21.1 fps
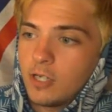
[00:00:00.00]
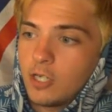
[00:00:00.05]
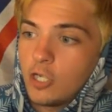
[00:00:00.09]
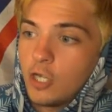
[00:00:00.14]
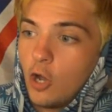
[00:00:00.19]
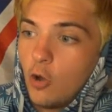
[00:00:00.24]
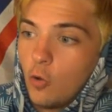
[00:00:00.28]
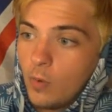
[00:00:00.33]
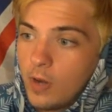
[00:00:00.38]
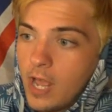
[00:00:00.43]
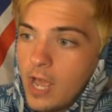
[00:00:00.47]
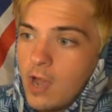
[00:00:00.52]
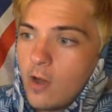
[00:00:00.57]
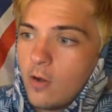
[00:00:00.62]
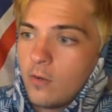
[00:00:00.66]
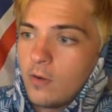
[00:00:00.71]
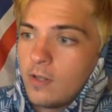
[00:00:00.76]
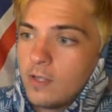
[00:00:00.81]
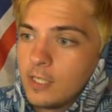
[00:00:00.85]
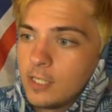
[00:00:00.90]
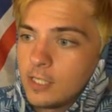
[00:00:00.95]
to go
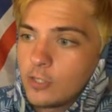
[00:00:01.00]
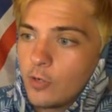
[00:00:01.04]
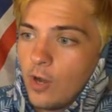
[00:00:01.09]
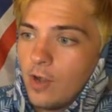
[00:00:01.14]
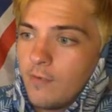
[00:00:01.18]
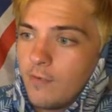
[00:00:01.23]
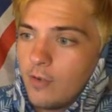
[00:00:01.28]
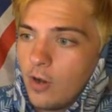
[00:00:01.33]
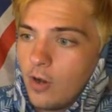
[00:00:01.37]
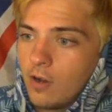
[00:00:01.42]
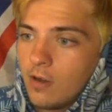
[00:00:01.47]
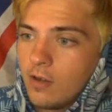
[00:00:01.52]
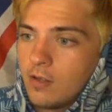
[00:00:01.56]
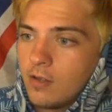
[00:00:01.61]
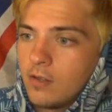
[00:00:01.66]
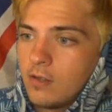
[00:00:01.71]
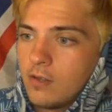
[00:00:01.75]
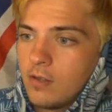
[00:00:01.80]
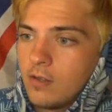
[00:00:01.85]
down in this graveyard.